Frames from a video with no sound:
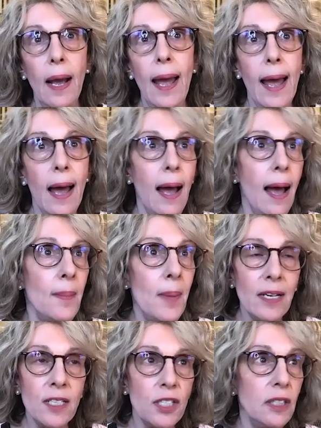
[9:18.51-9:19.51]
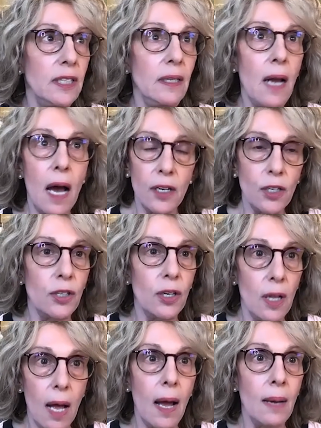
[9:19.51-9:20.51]
I'm actually not a
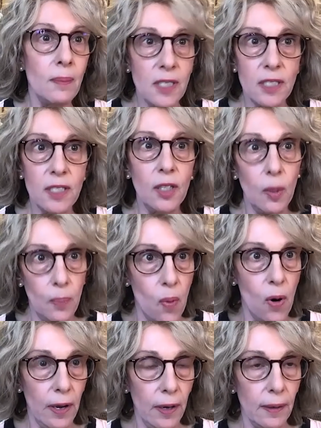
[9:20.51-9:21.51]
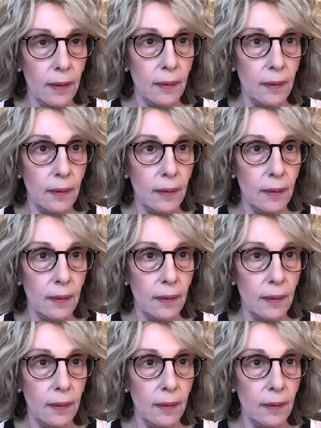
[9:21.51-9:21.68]
girl, I'm still a boy.